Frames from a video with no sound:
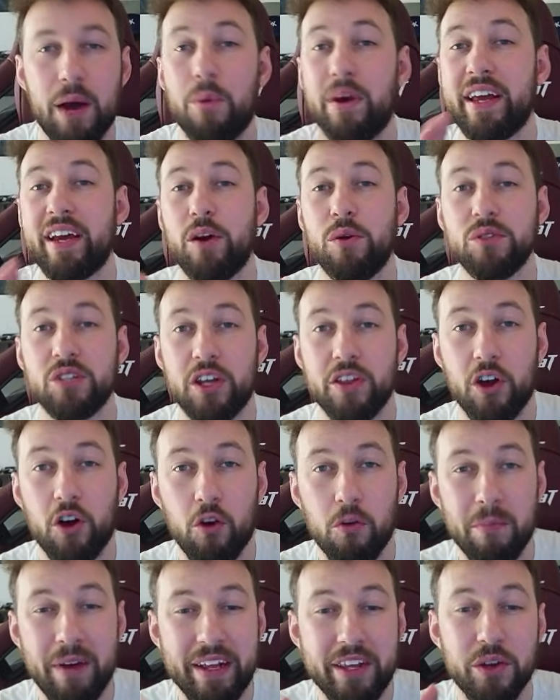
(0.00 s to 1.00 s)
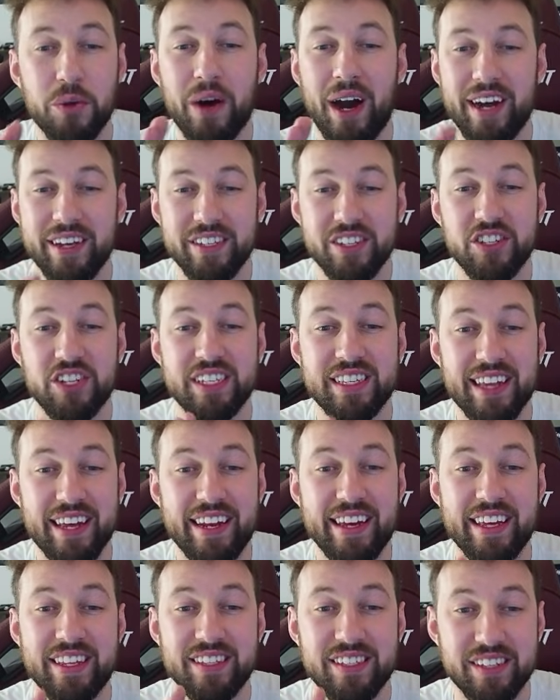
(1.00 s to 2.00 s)
when it goes on the home menu, I suggest letting
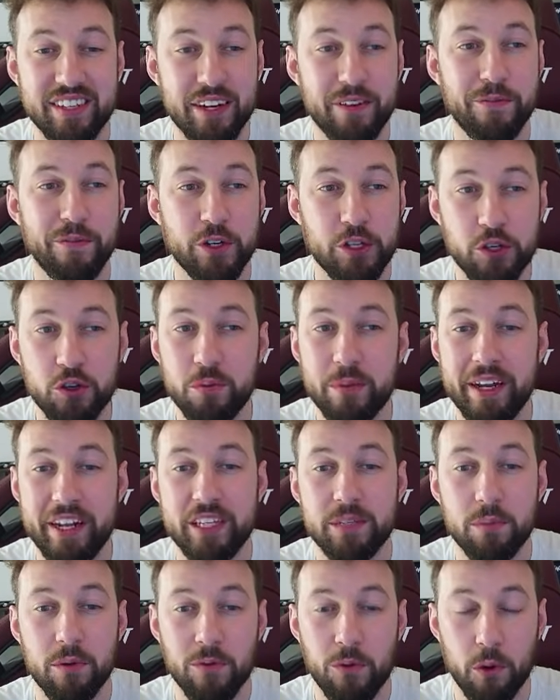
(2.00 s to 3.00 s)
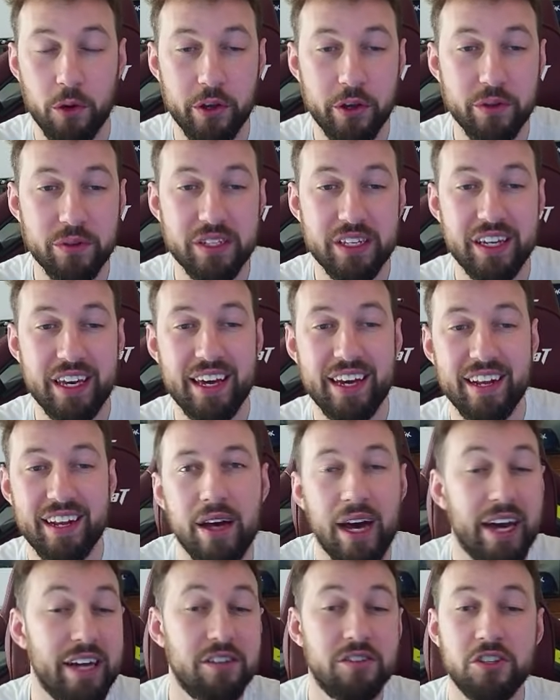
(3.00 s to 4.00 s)
it sit for two minutes before using it
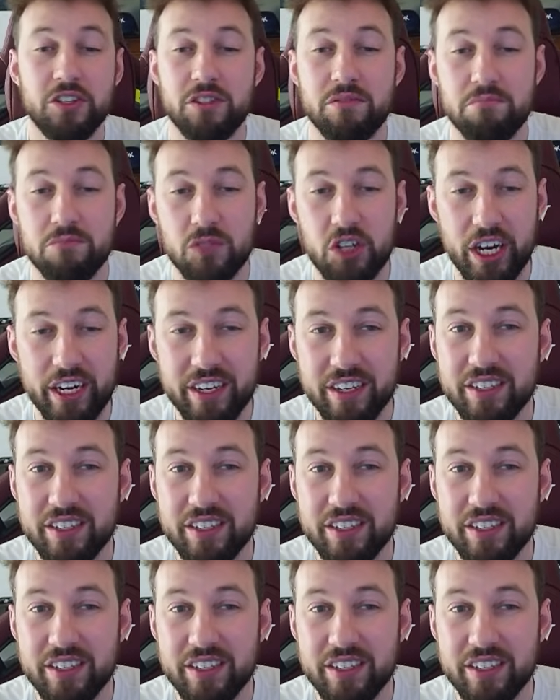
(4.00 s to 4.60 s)
and just check to